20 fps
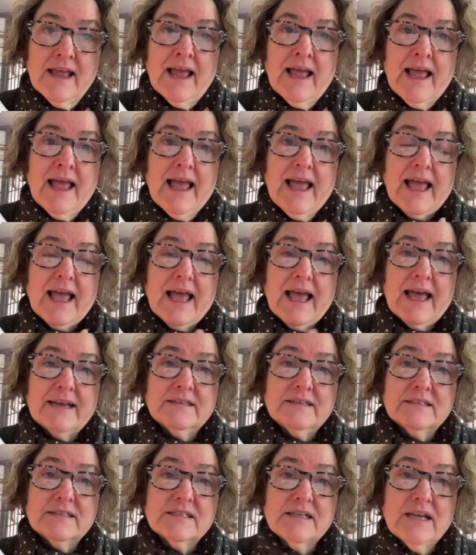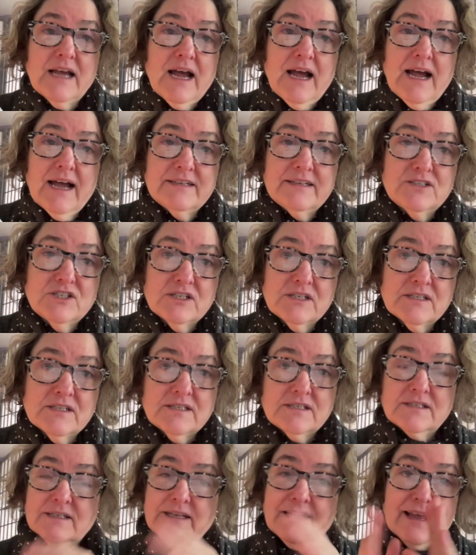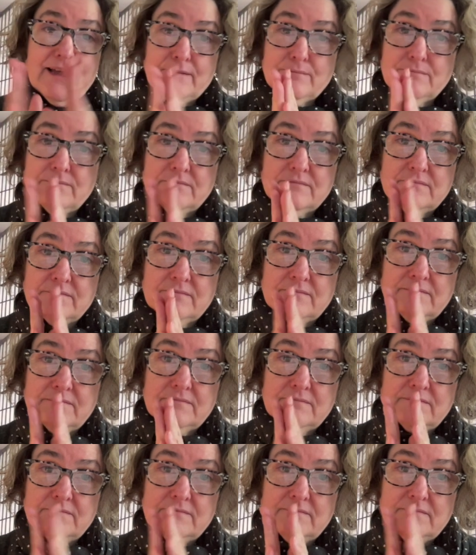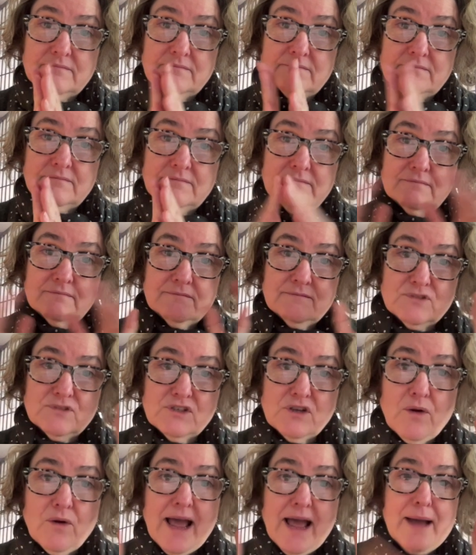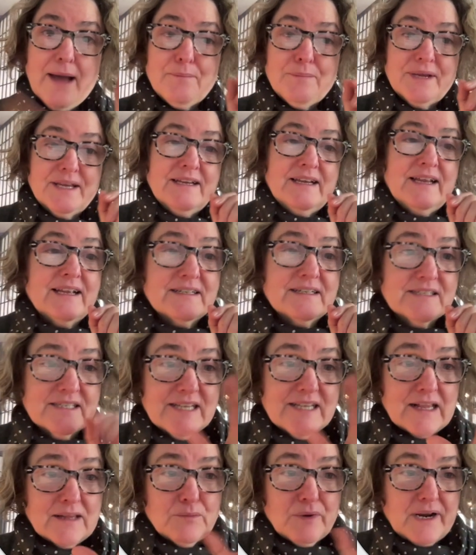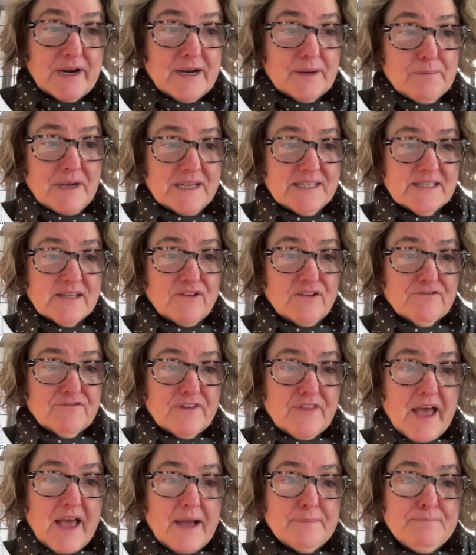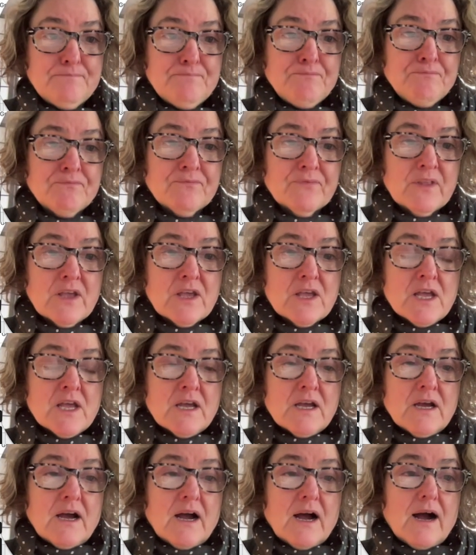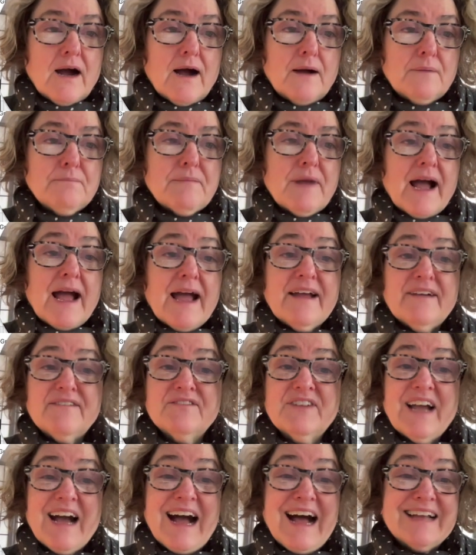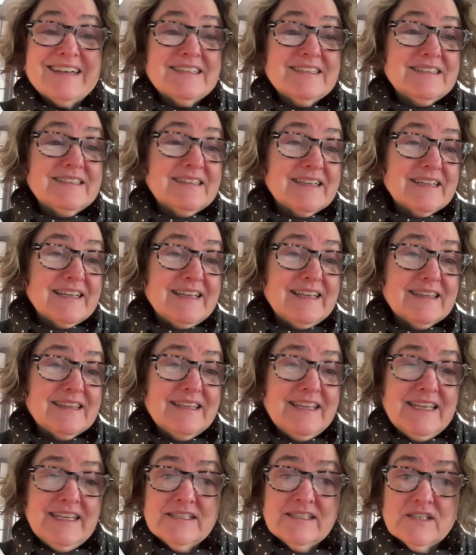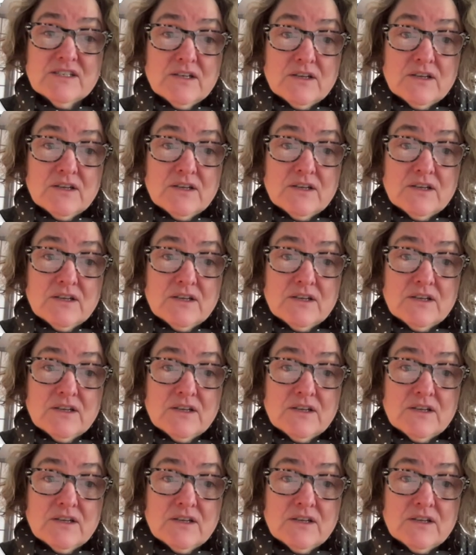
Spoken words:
and I just am so happy and celebrating myself for that. I have gotten, in these